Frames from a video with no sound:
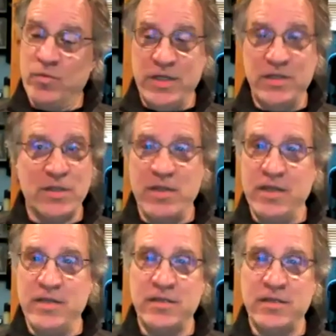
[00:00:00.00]
Some of
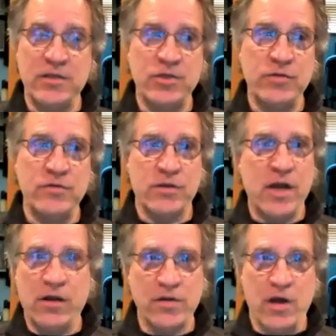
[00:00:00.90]
these issues are
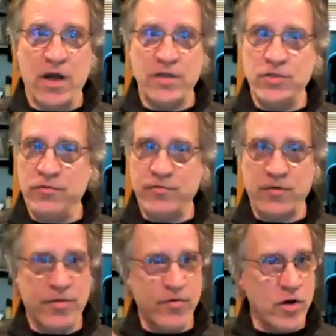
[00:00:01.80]
held on to for
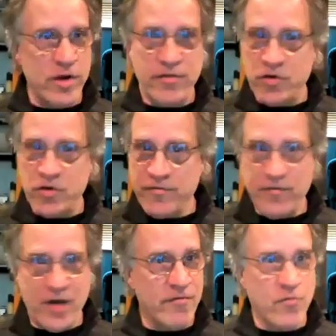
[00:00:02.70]
30,
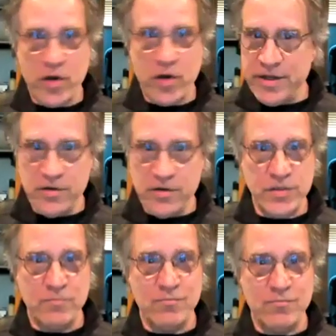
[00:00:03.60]
35, 40 years
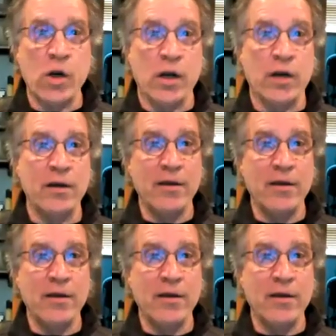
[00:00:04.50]
or more.